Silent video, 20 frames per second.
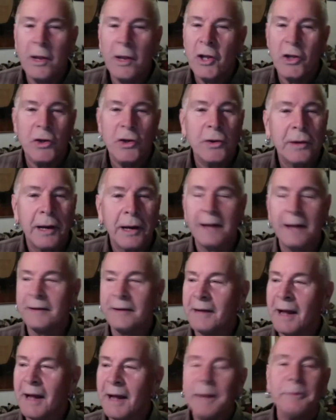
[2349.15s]
you guys,
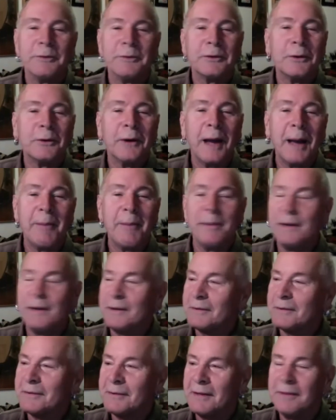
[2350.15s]
I am so happy to
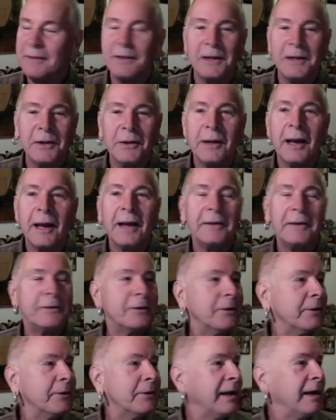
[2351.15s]
see that you guys
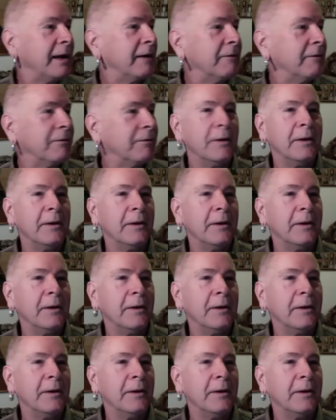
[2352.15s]
don't have